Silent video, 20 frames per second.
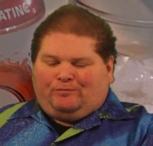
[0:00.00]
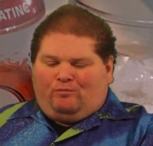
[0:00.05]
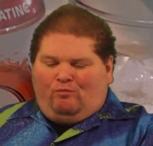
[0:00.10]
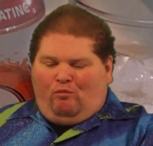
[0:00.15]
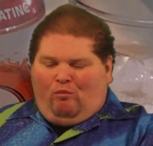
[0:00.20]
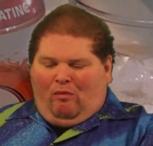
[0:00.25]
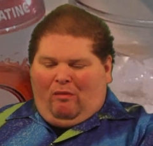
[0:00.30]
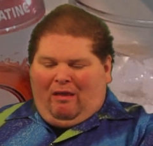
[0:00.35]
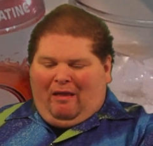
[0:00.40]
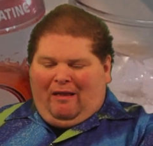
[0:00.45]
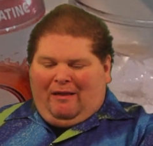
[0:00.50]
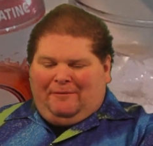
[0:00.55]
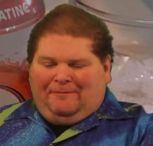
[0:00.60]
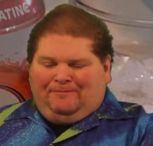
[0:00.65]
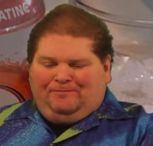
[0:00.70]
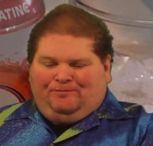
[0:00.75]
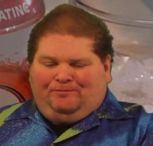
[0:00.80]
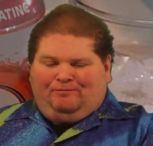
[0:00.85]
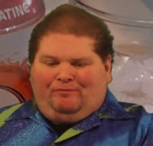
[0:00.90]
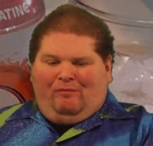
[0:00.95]

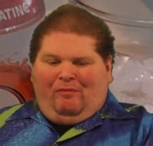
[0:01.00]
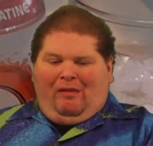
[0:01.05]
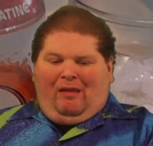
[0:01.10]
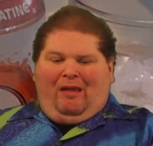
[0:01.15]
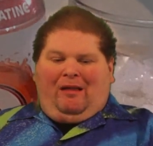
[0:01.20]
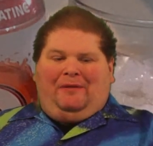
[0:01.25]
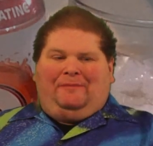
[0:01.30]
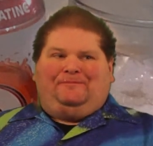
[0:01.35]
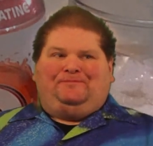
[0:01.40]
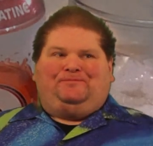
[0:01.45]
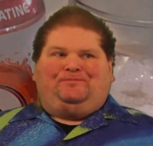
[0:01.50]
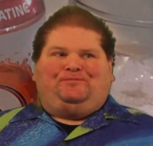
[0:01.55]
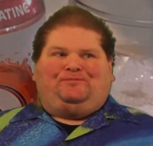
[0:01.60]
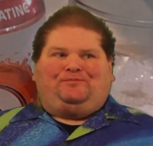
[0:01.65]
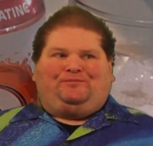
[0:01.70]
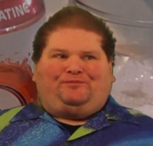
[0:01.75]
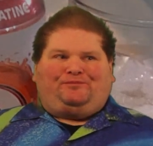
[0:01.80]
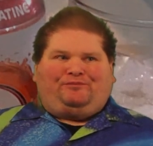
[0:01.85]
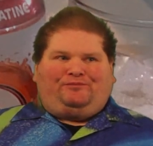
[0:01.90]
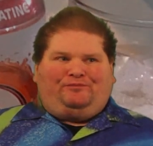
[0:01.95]

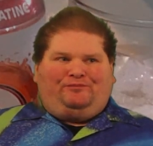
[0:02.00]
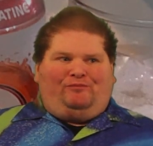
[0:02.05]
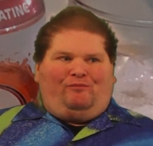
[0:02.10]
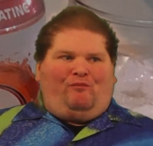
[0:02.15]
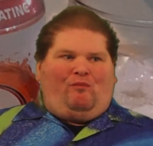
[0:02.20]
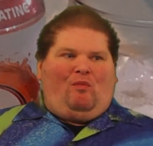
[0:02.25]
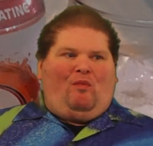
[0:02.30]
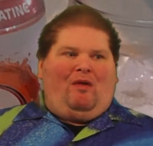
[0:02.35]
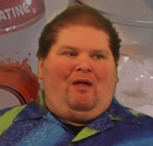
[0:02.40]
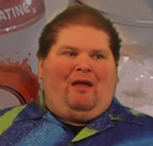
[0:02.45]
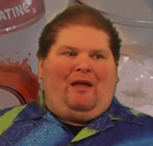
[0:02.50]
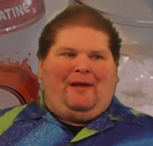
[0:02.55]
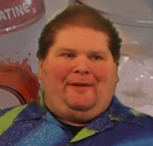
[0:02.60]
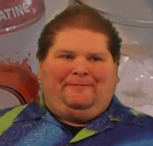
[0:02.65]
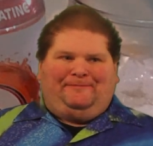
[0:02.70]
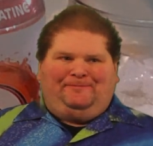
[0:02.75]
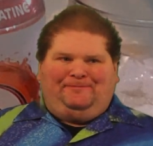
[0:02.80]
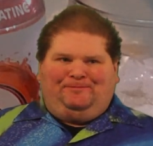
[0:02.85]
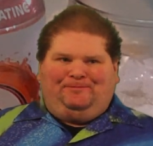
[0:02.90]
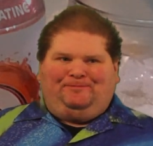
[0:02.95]

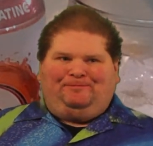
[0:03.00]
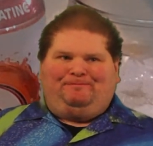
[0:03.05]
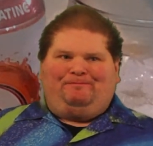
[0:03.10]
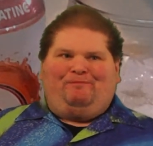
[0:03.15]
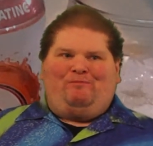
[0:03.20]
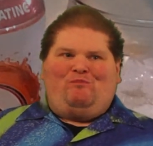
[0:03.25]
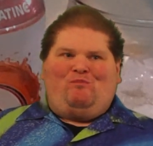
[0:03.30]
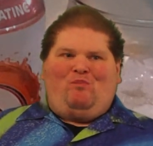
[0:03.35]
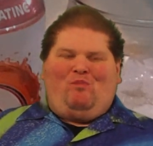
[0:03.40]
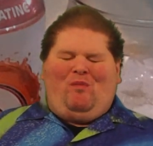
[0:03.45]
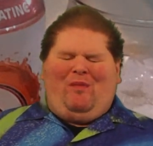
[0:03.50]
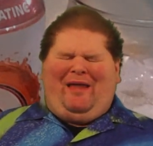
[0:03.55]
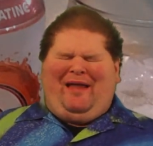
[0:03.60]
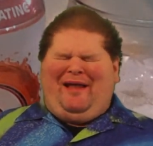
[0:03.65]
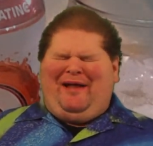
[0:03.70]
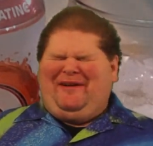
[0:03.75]
(silence)